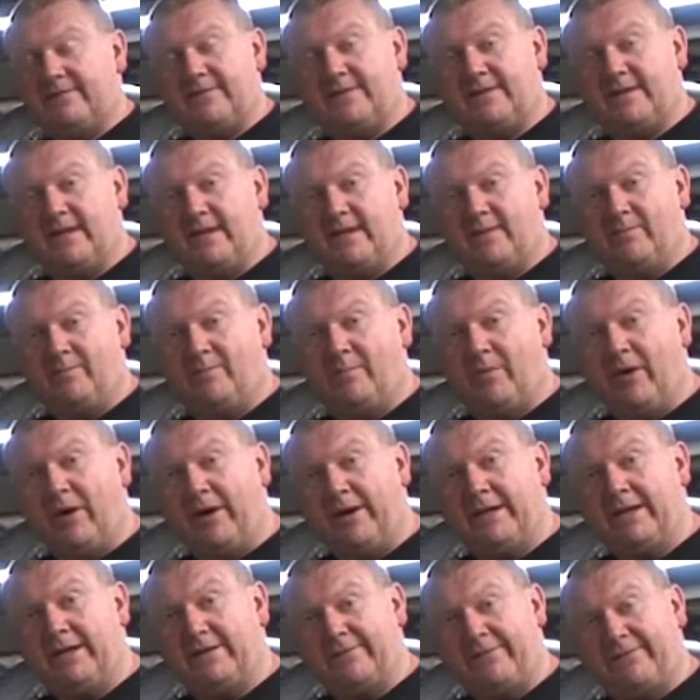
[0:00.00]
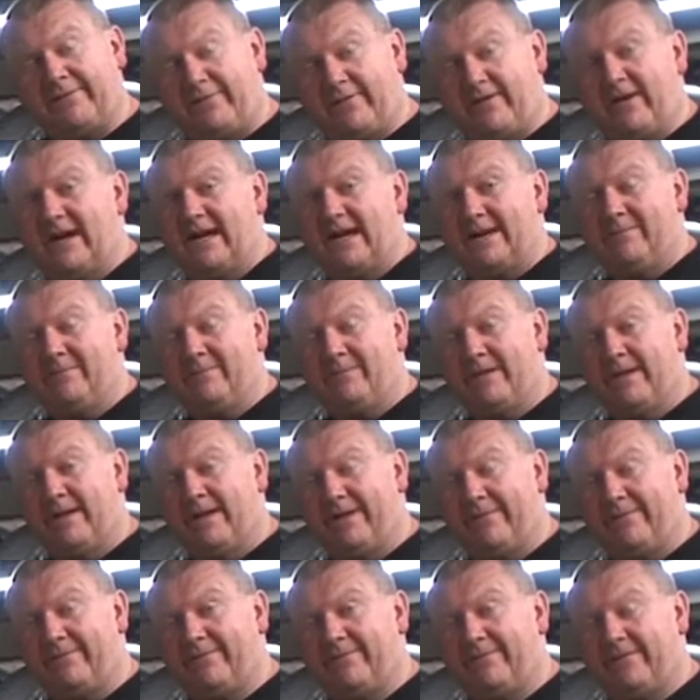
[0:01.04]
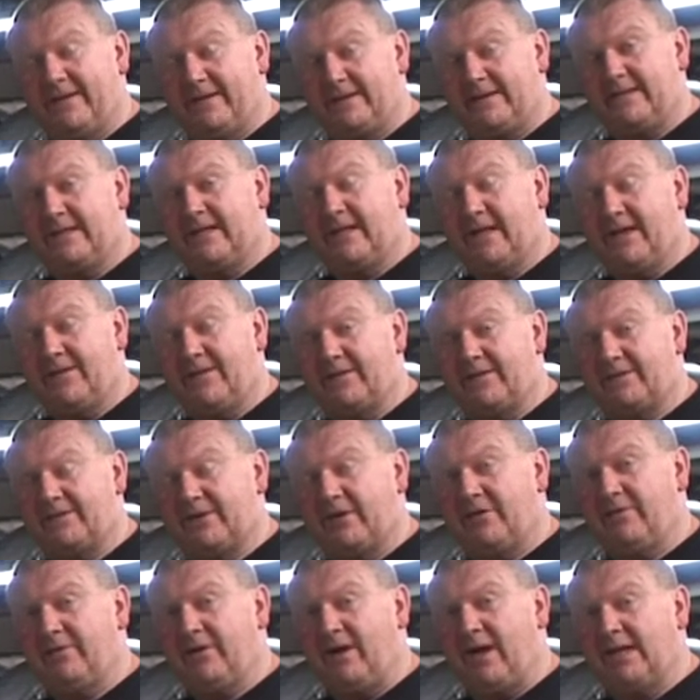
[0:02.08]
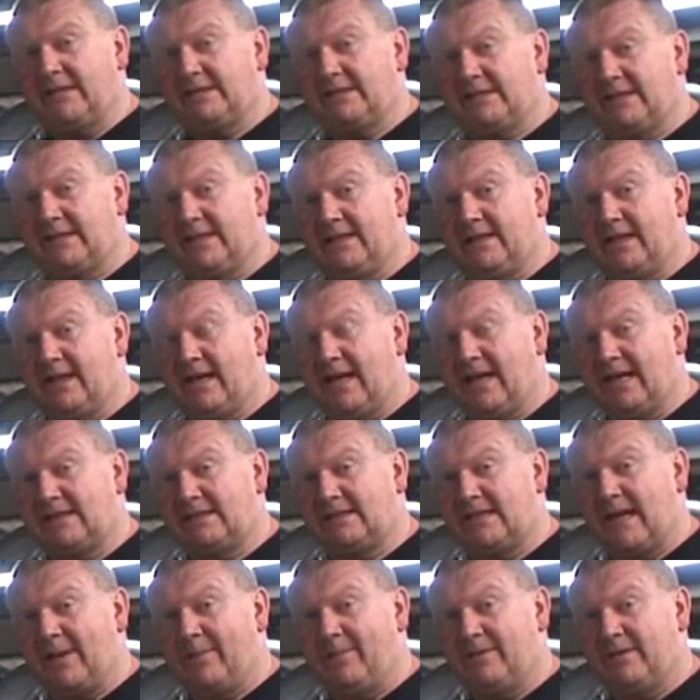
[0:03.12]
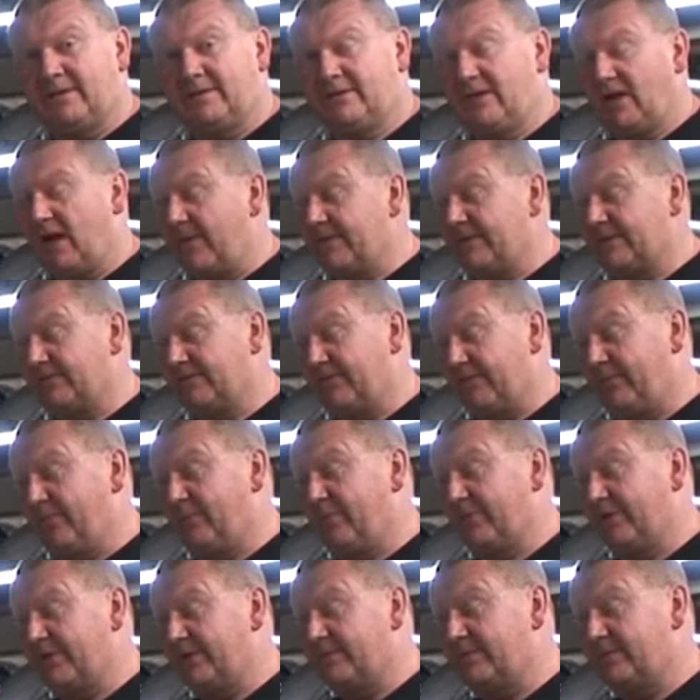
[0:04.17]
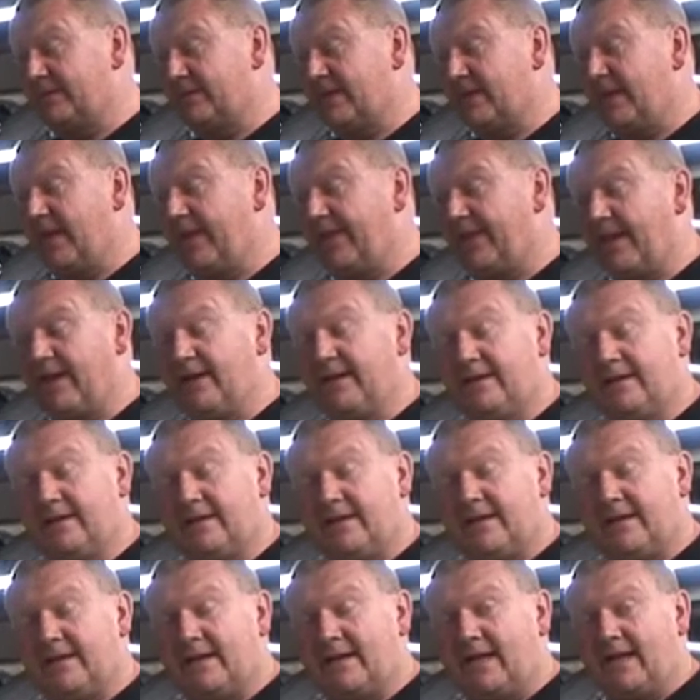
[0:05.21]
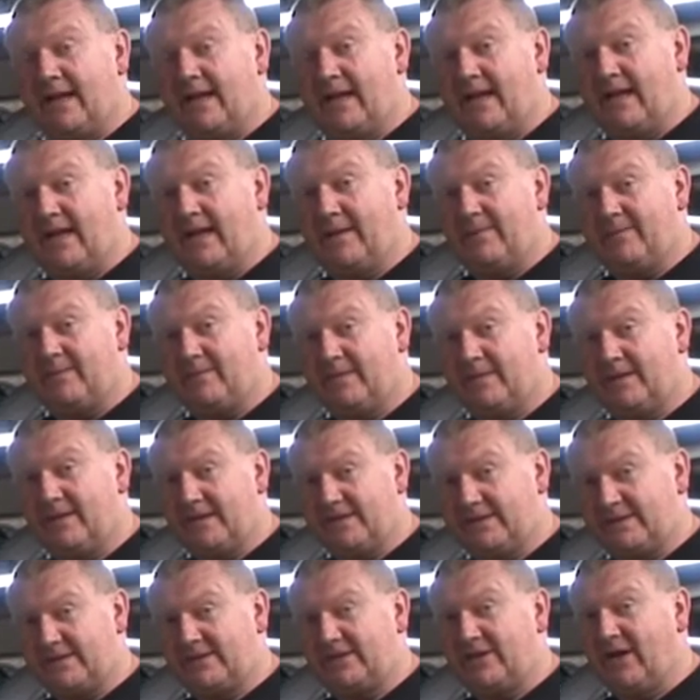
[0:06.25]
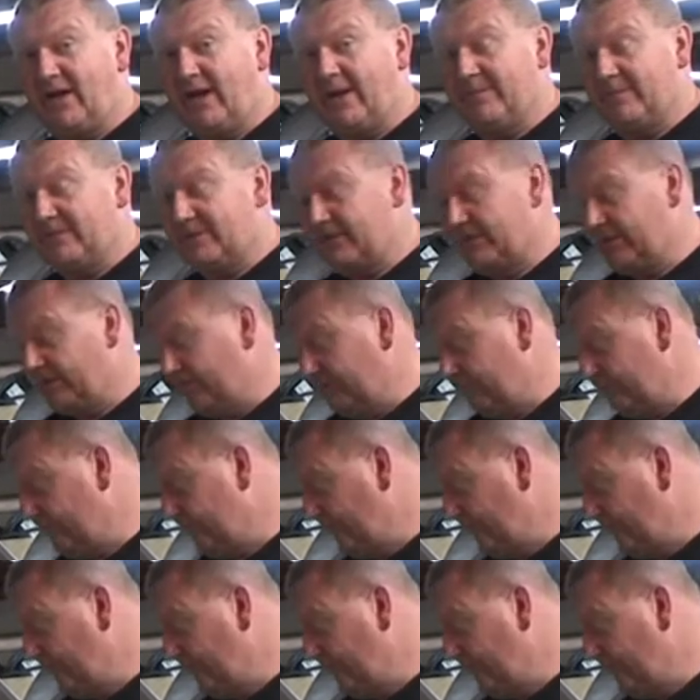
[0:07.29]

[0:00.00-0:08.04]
The body and frame have fit together so nicely the last couple of times we've put them together. It's time to